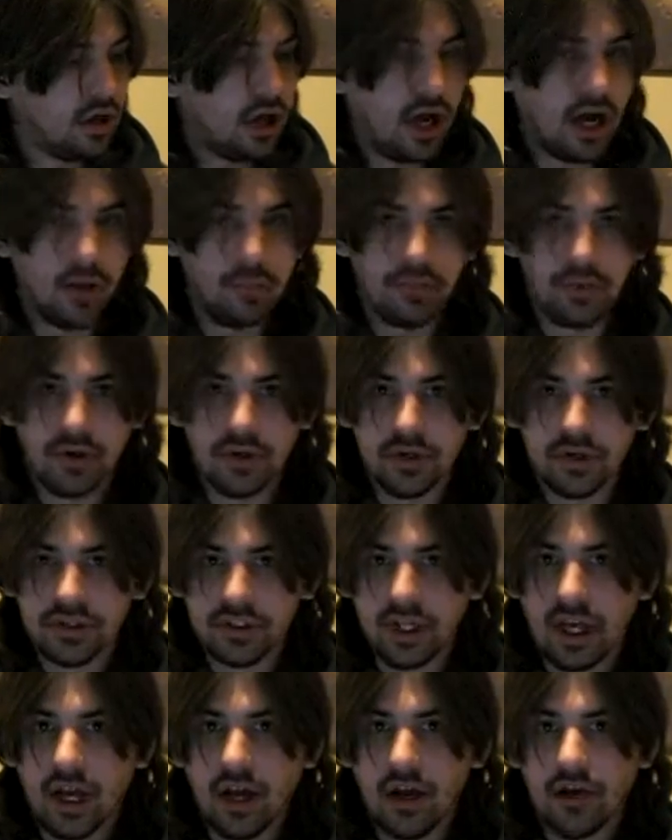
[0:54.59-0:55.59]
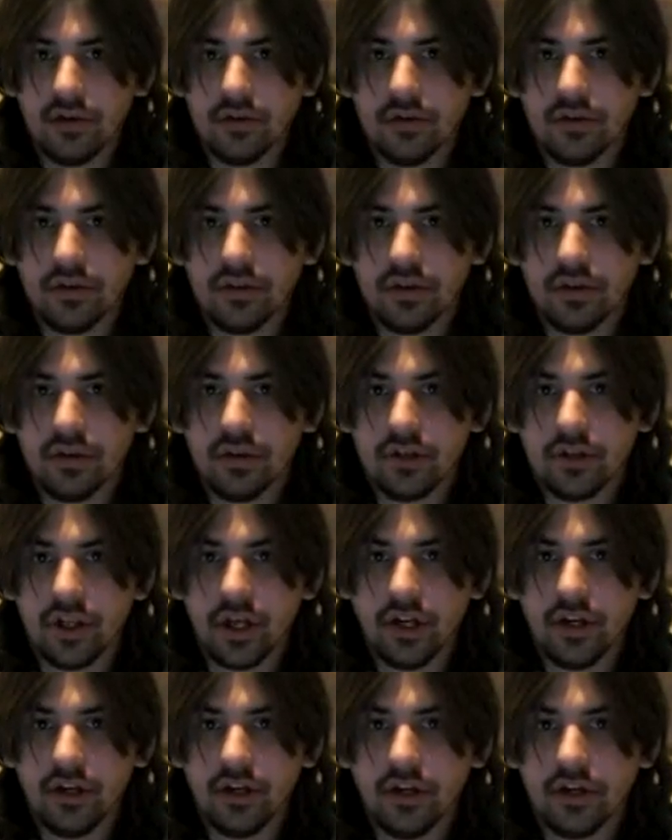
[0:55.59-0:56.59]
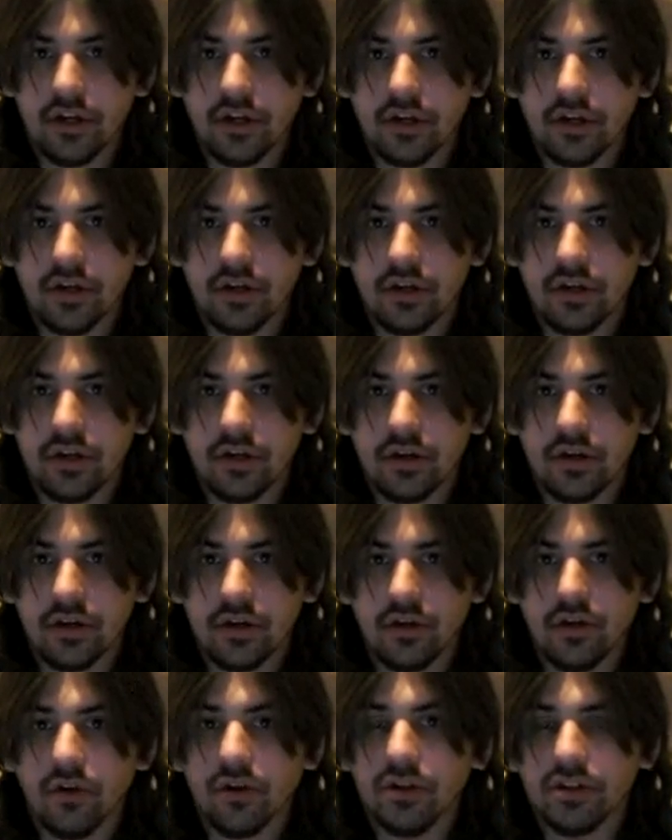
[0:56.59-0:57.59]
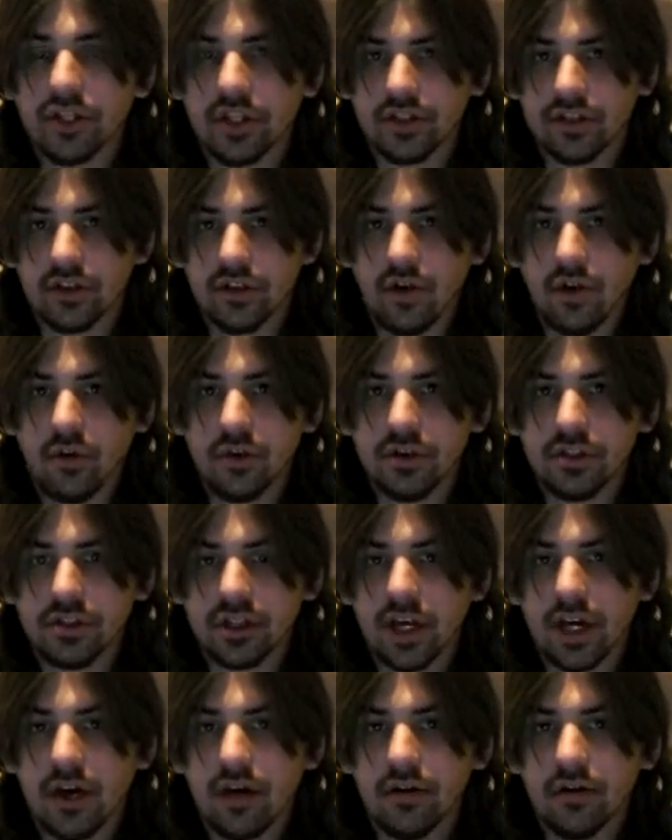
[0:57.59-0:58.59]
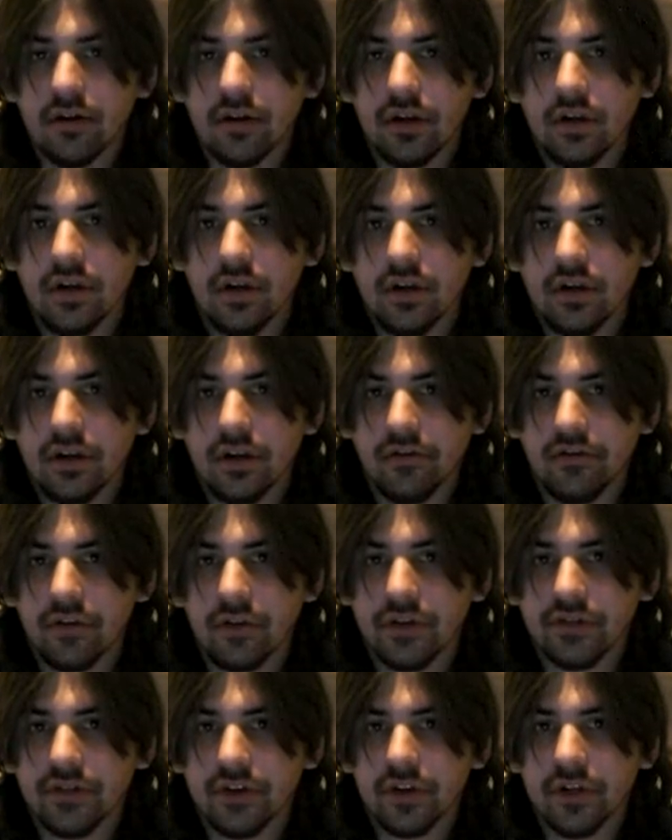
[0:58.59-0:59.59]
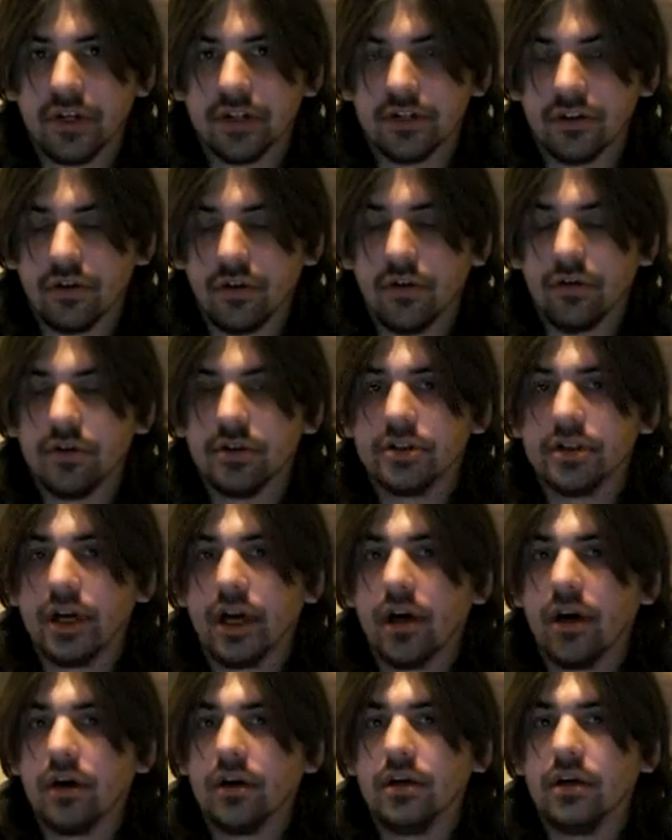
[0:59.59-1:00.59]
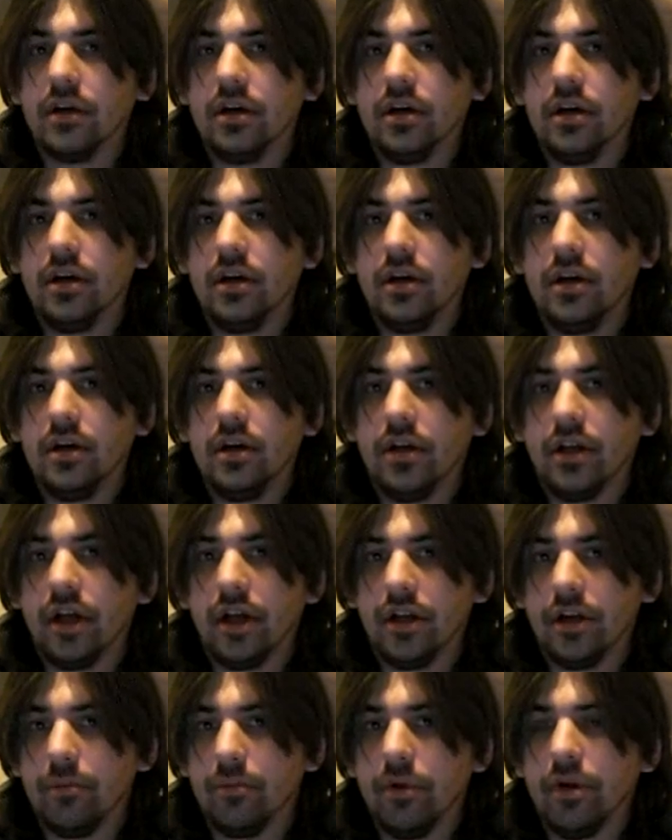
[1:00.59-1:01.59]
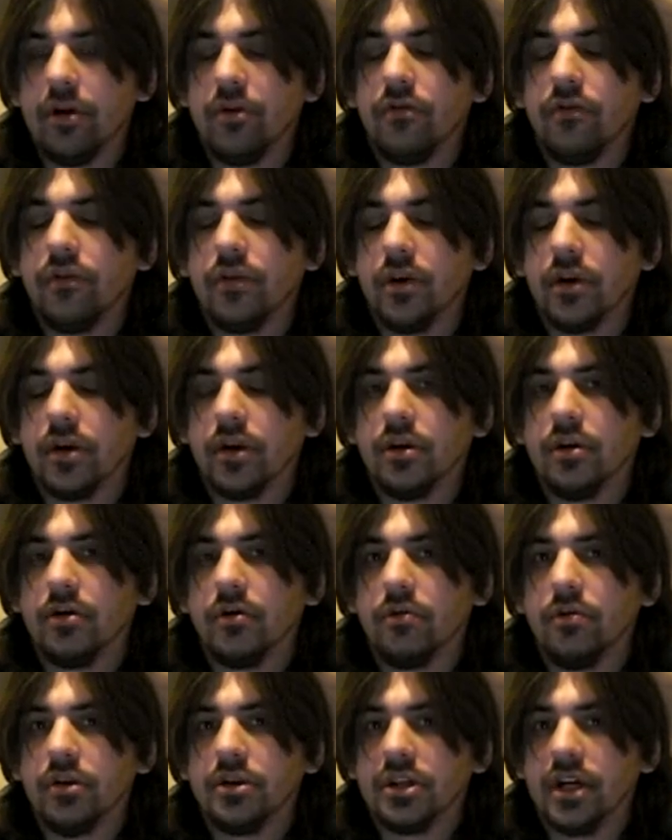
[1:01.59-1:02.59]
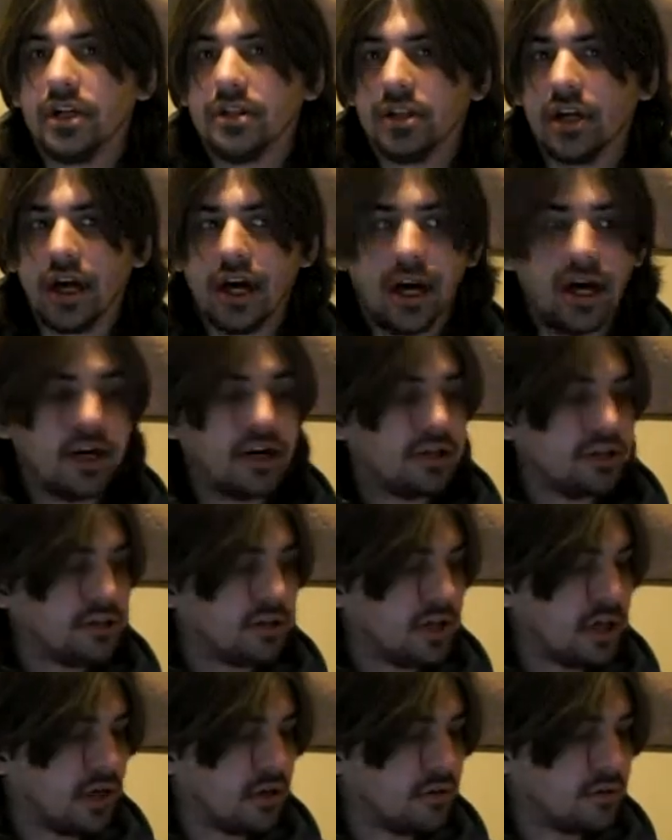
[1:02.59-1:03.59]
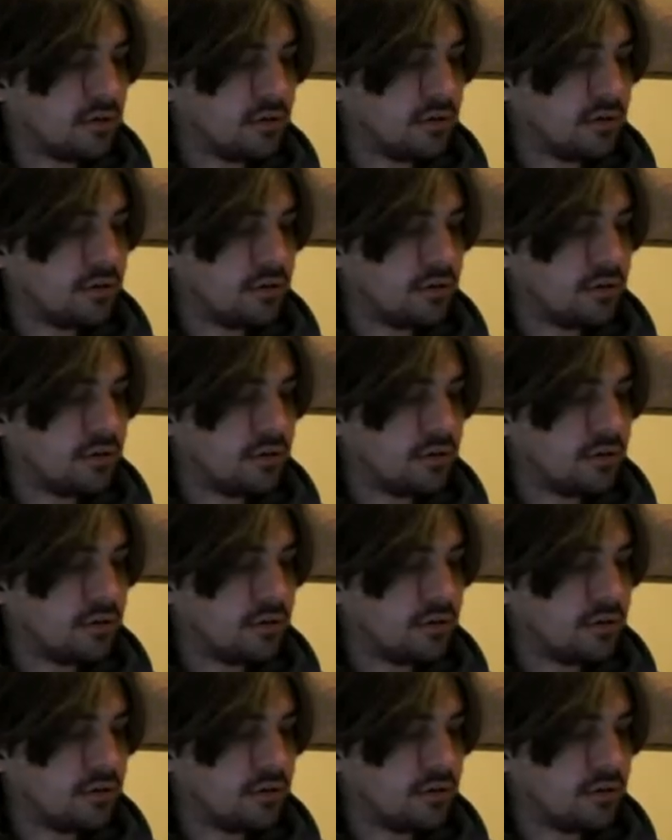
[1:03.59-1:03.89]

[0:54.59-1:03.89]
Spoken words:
upper sound than this has a lower sound. Your first finger has a lower sound than your middle finger, which has a higher sound.